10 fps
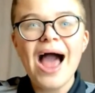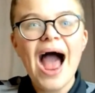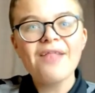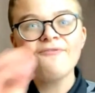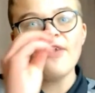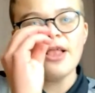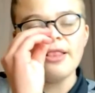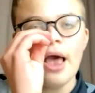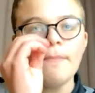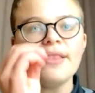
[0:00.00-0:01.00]
I'd feel
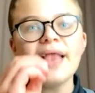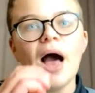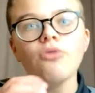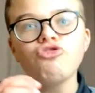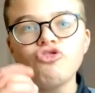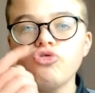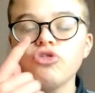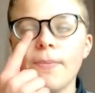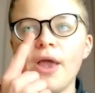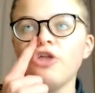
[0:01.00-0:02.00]
a little bit down
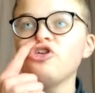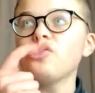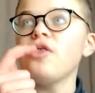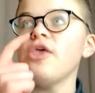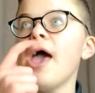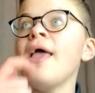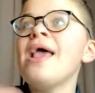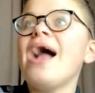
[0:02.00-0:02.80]
tooled, I'll be honest with you.